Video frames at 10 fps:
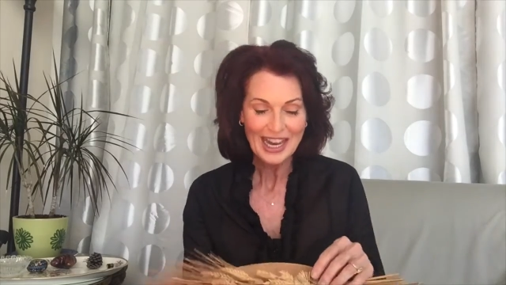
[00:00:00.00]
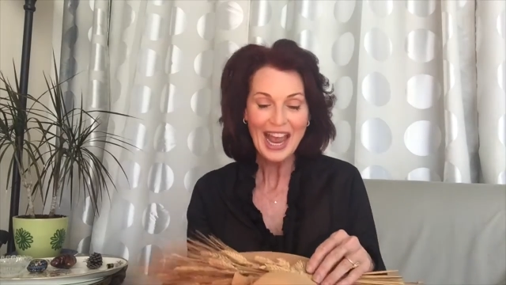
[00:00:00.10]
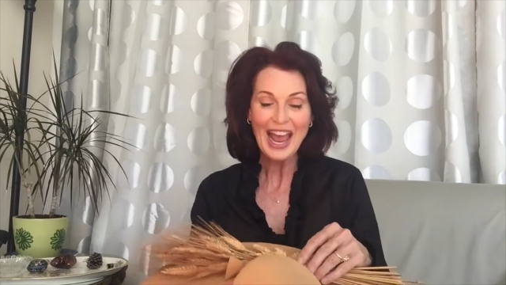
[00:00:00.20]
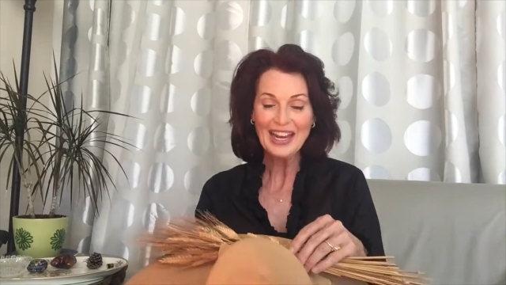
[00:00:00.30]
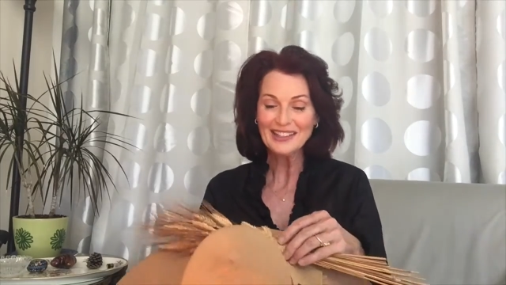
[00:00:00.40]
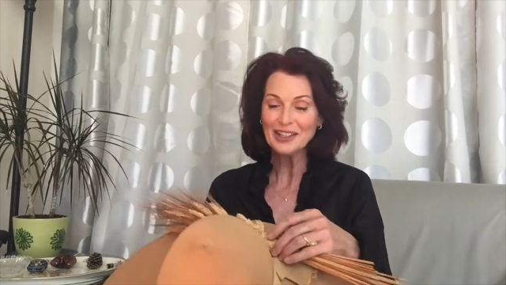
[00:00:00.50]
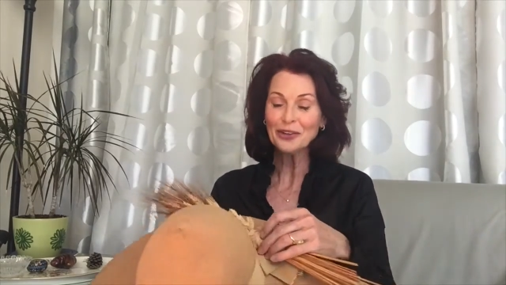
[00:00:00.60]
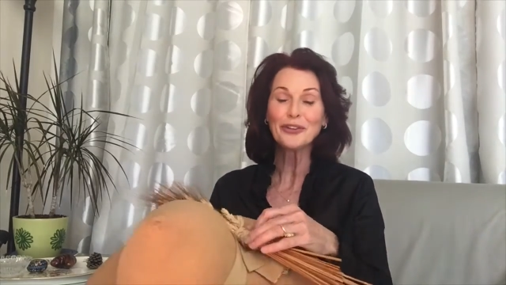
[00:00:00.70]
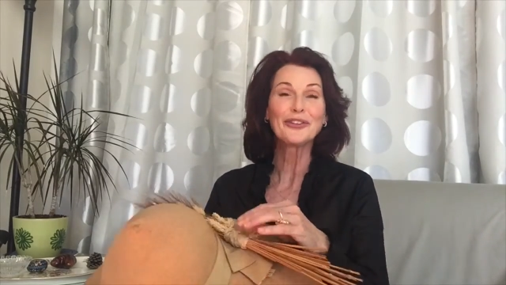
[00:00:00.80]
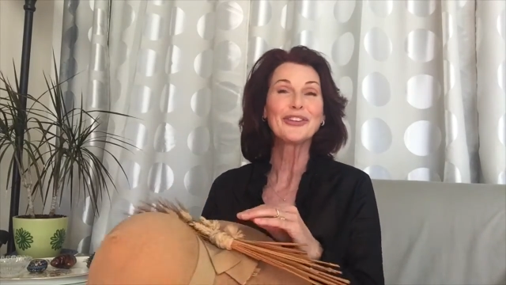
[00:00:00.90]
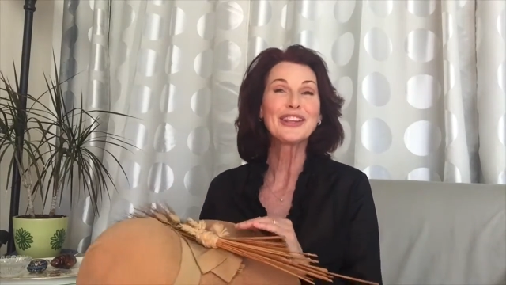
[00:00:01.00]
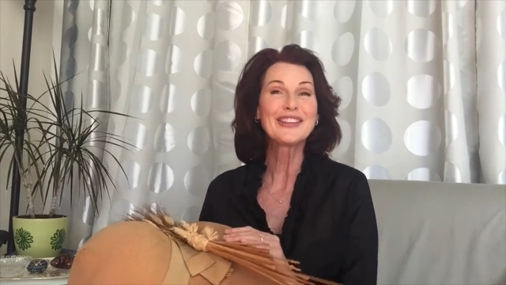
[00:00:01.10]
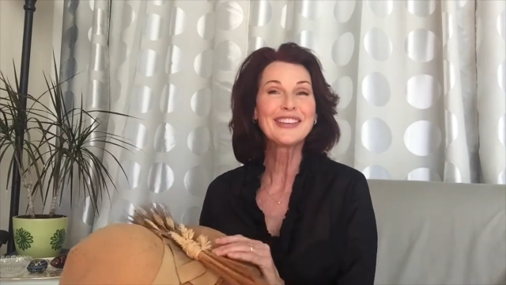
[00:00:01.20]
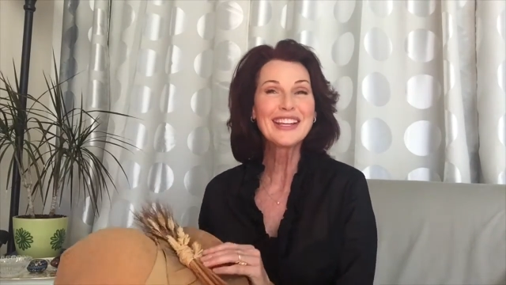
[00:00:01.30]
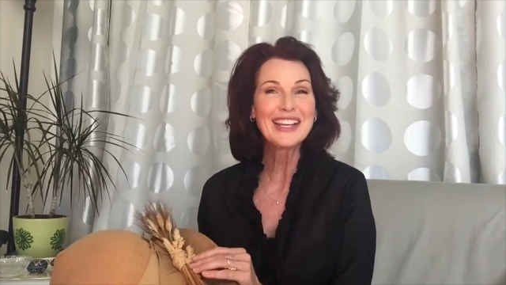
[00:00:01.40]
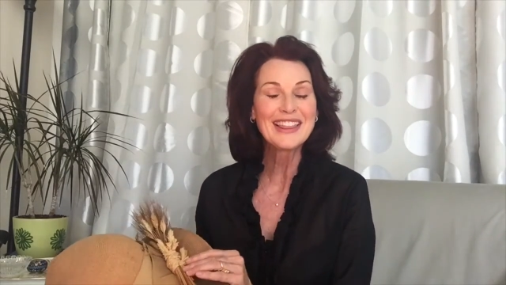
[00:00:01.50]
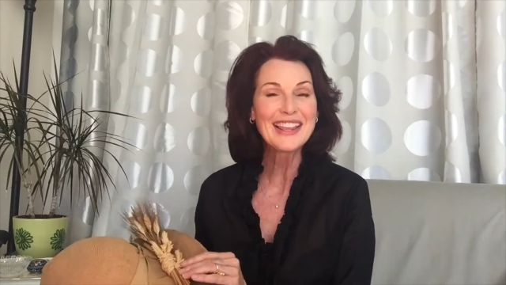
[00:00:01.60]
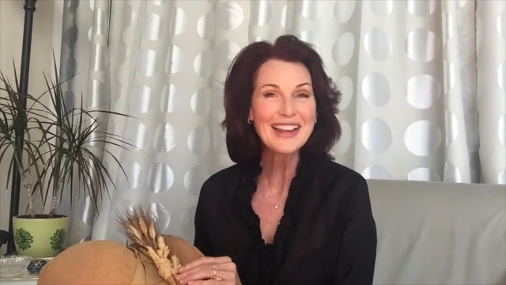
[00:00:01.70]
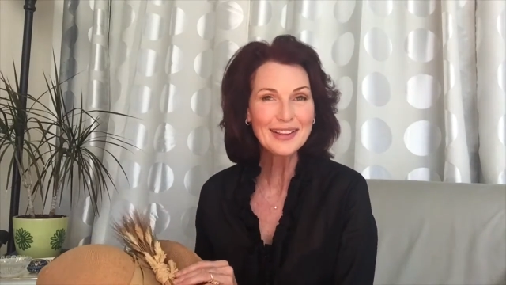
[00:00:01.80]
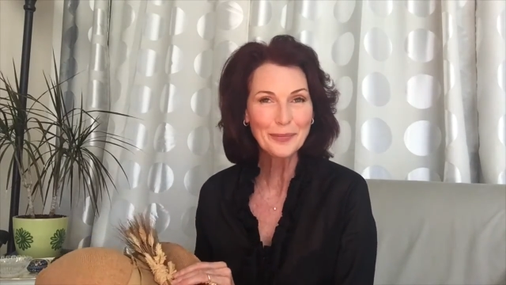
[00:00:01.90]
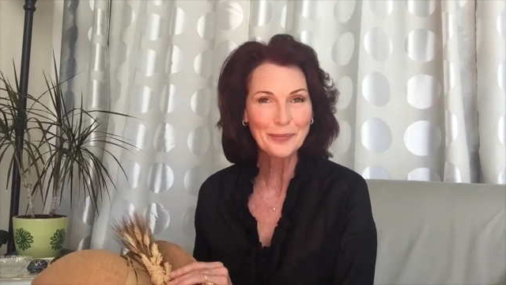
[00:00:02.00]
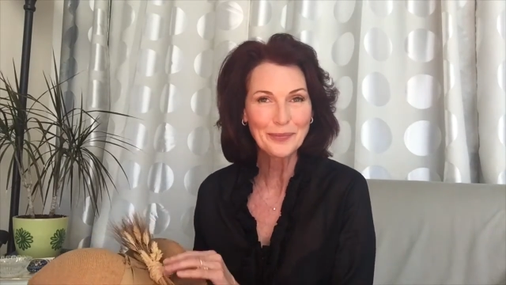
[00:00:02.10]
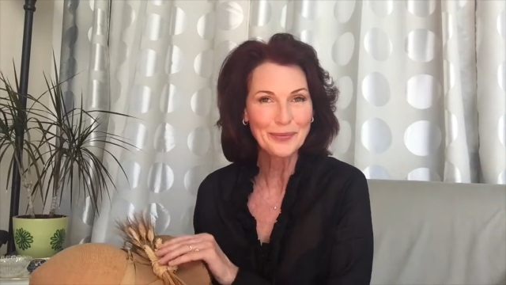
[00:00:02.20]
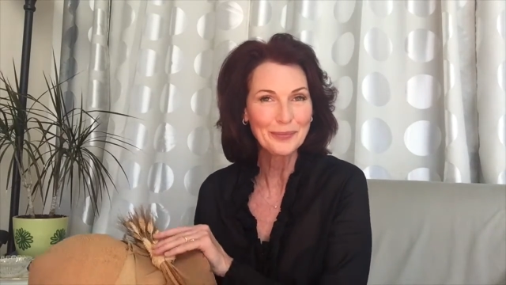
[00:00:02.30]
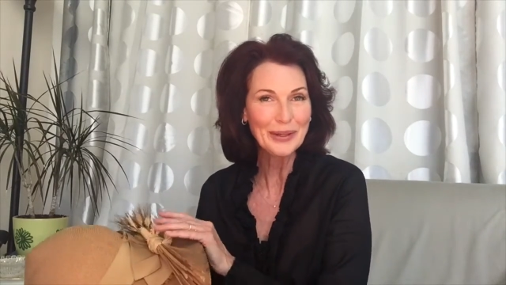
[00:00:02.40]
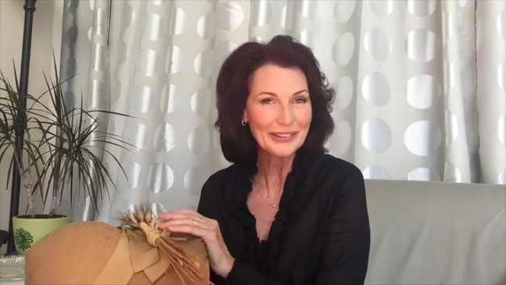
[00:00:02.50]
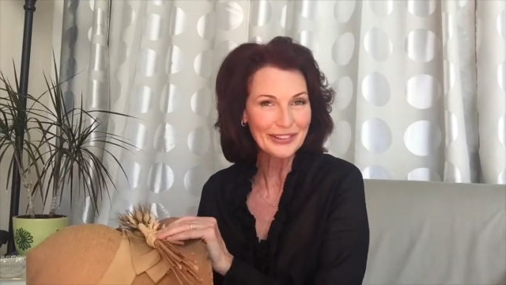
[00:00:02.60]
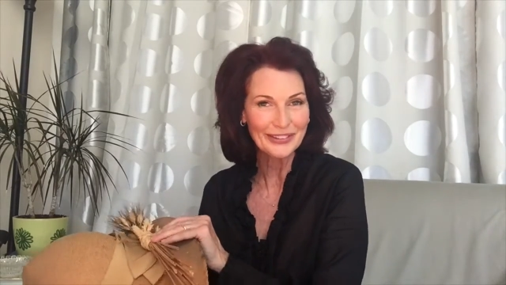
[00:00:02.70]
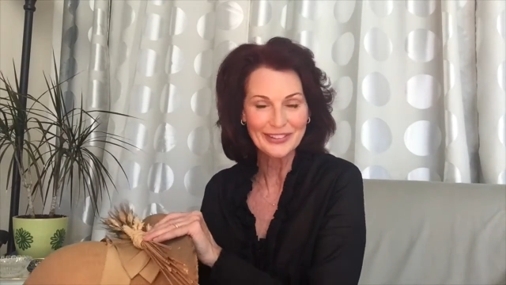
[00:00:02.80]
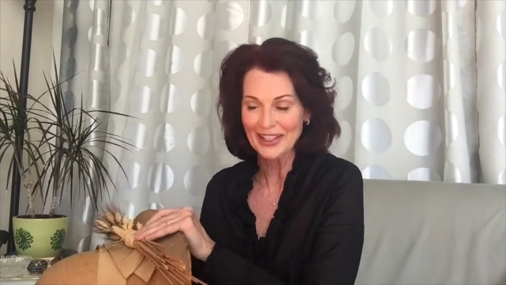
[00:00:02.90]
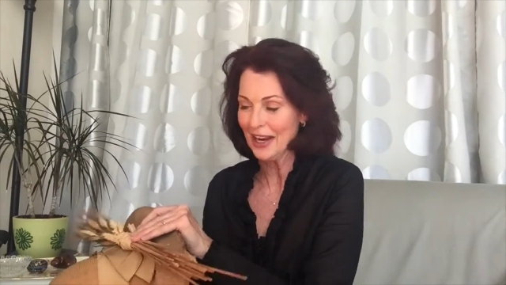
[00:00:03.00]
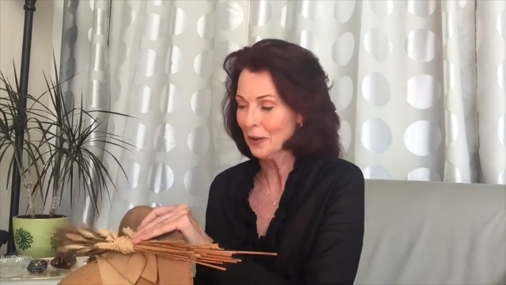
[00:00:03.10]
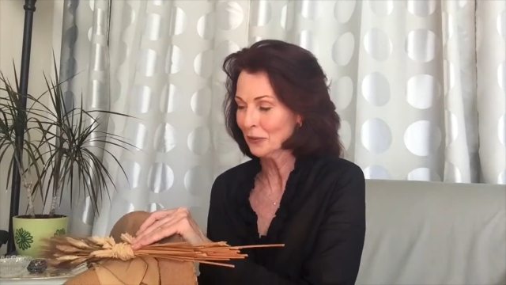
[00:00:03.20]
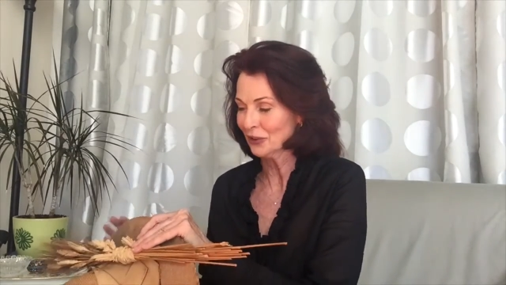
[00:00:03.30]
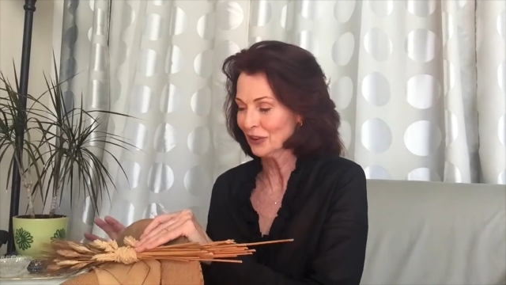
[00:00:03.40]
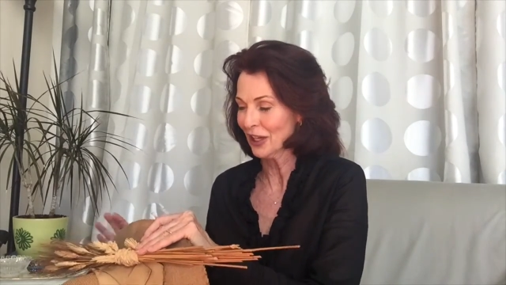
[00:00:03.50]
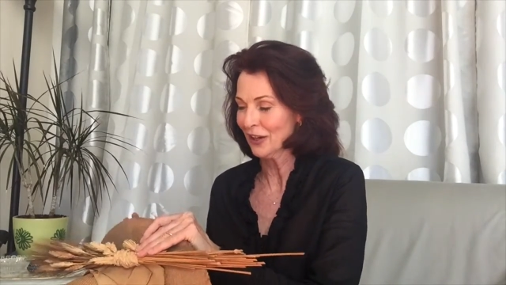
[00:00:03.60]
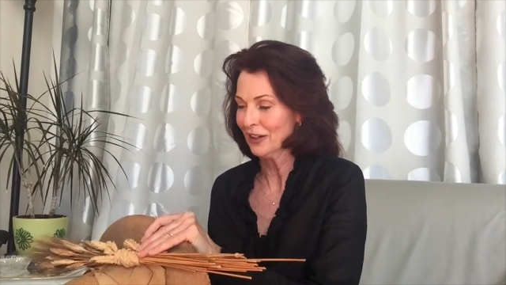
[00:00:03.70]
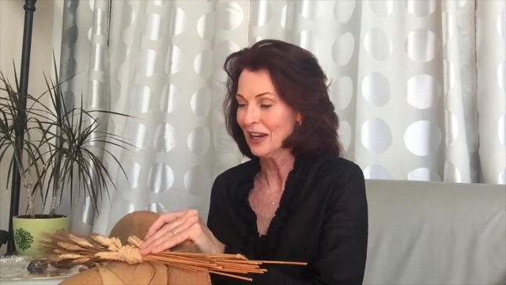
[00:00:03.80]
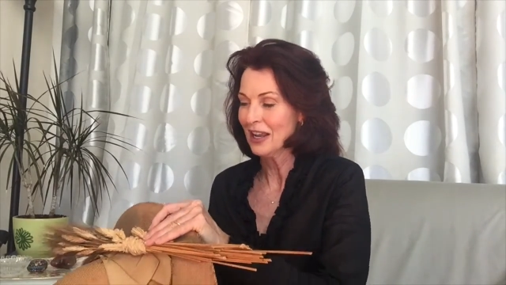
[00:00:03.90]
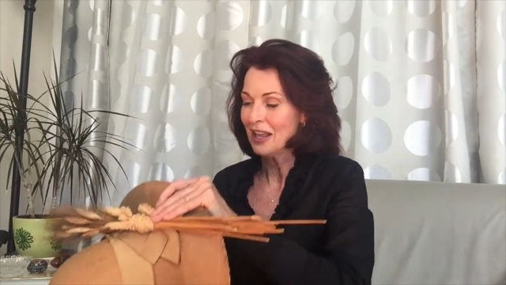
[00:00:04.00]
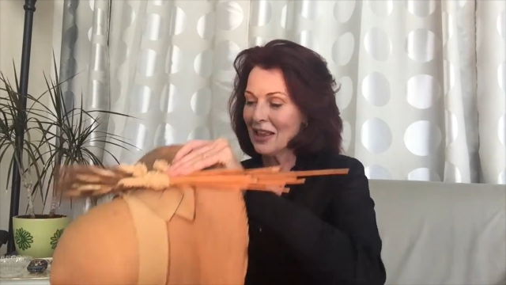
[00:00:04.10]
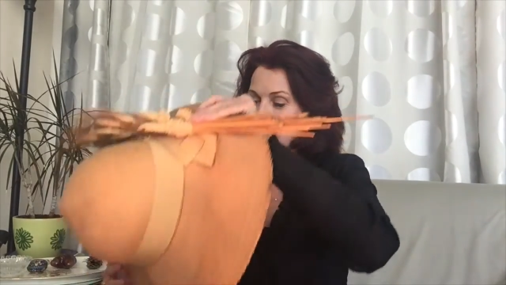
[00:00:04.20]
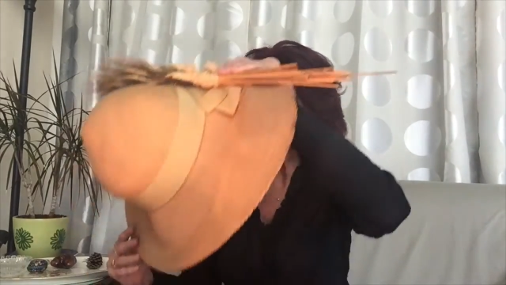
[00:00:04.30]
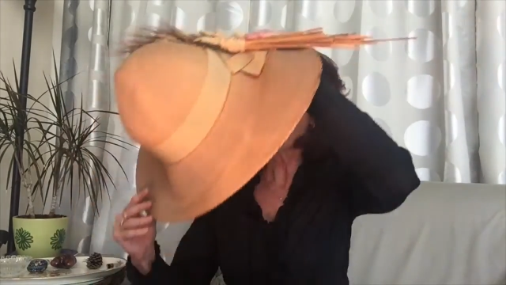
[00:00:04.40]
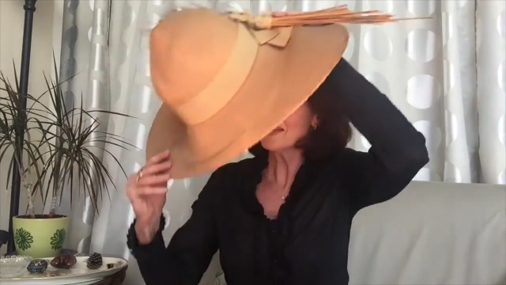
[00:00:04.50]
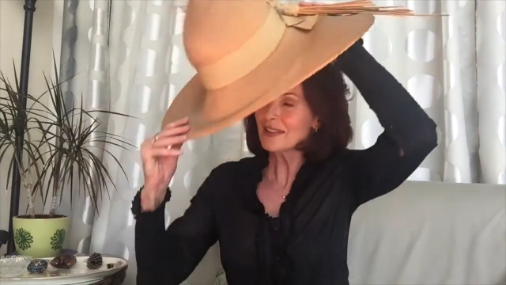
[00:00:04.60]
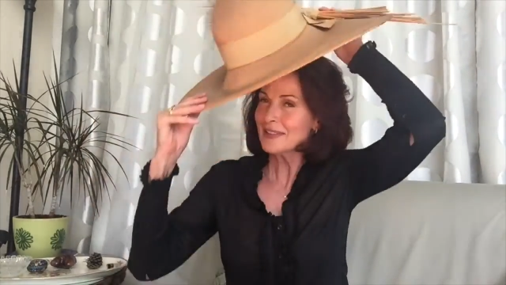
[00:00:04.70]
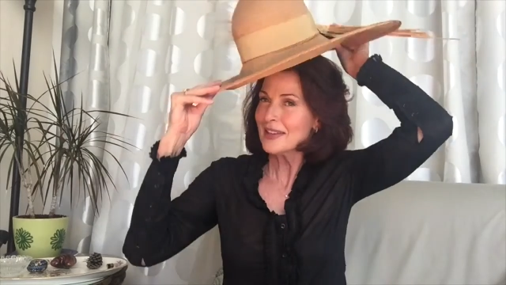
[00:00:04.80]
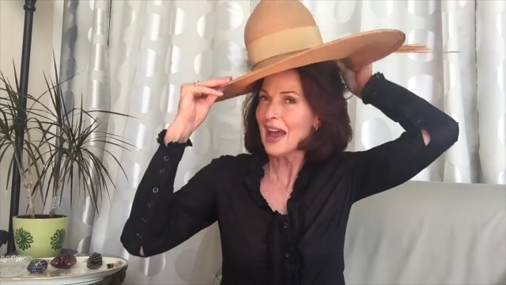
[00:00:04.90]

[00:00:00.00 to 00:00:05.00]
And you'll see in these pictures that I will share, this